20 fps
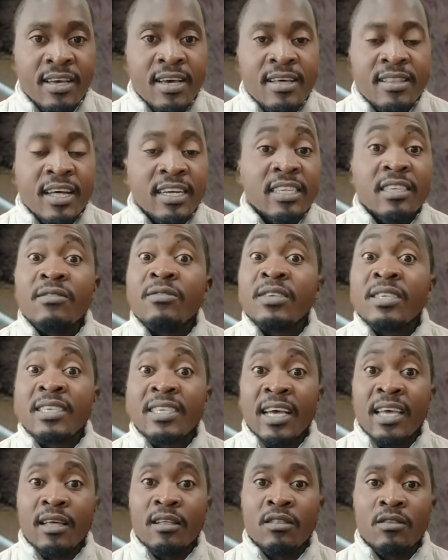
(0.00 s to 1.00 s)
That is, the
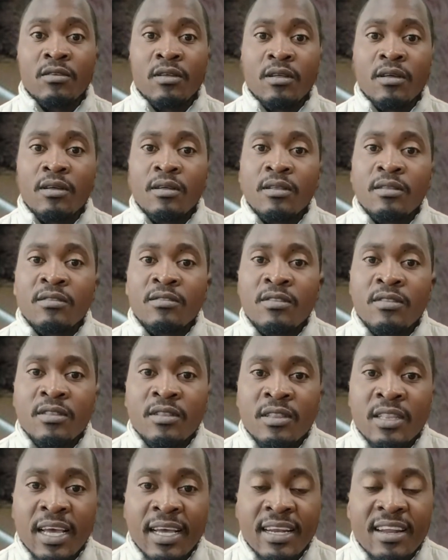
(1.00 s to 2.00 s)
2nd
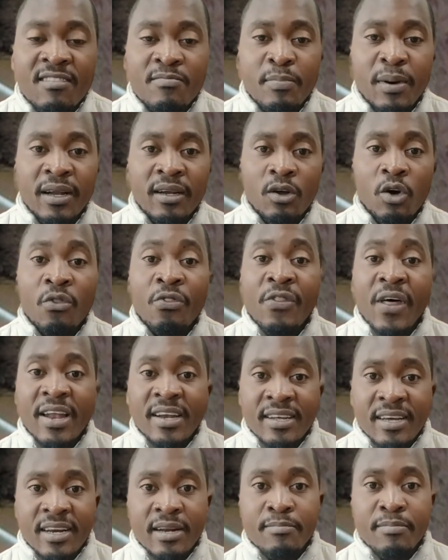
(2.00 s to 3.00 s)
thickness burn or 3rd
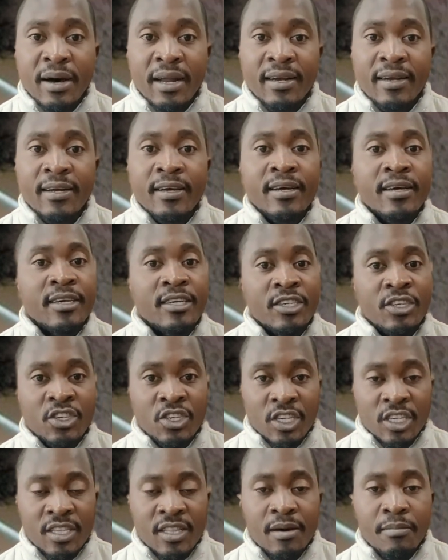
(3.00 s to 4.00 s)
degree burn,
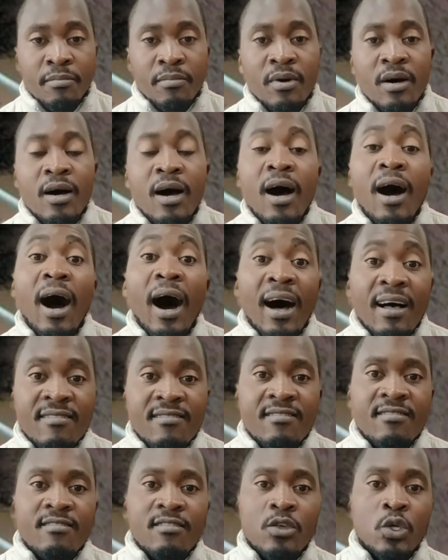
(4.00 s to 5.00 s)
treat them
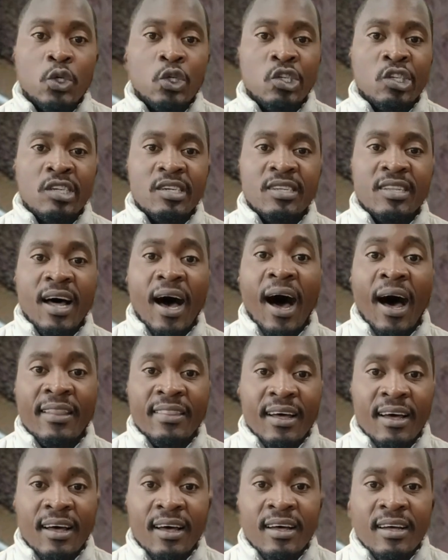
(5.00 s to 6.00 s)
as you treat the
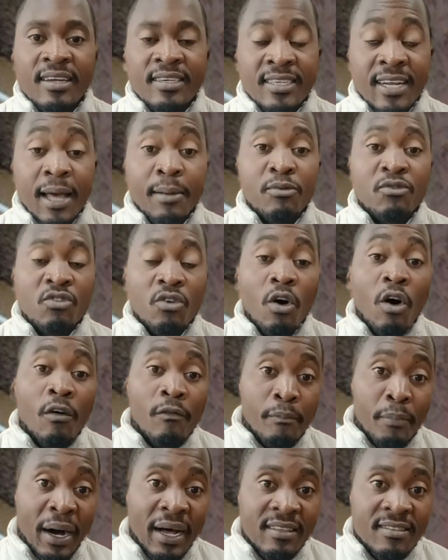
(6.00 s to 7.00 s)
other types of
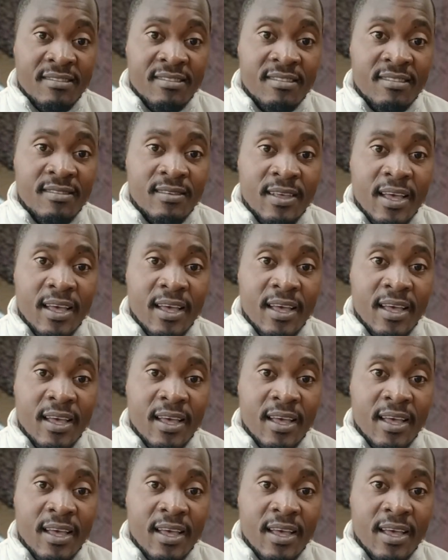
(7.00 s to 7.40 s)
burns.